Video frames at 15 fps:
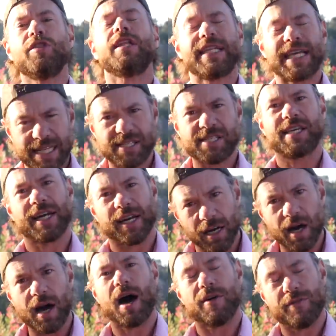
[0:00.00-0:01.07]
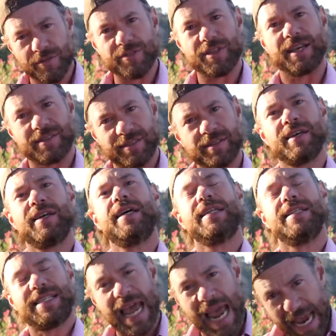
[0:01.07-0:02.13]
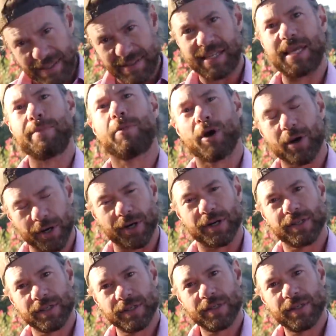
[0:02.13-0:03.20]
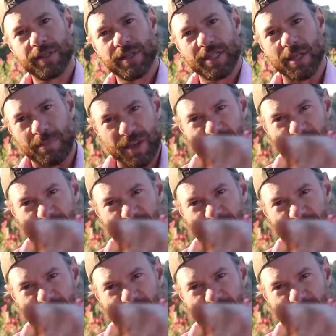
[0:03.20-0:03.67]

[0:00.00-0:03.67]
the lead singer of this tasty burger, the